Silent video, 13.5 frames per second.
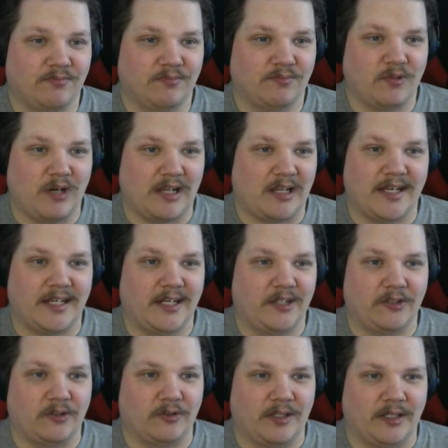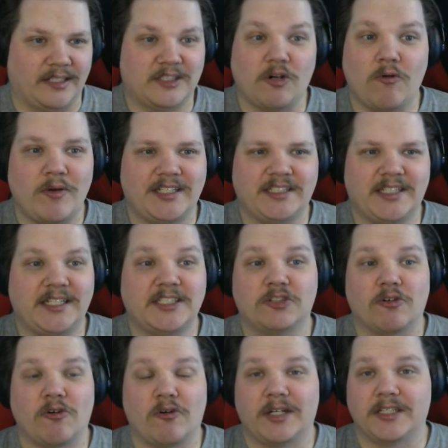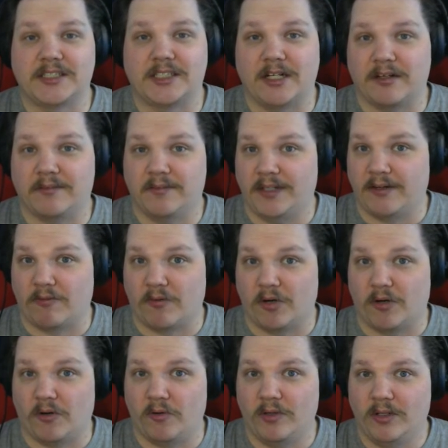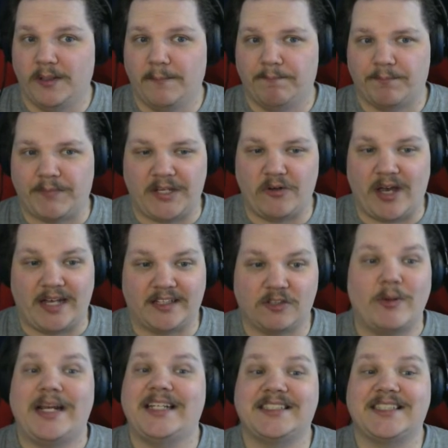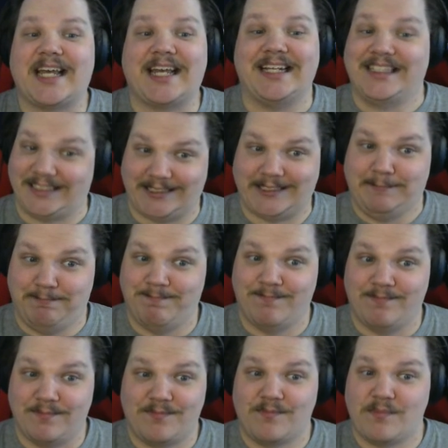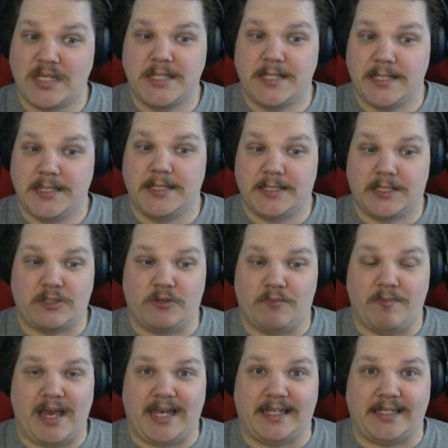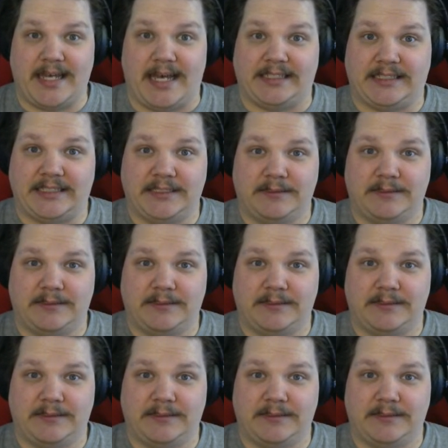well I can do. It's always six drawings in a, in a row. And you had twenty seconds to make it guess.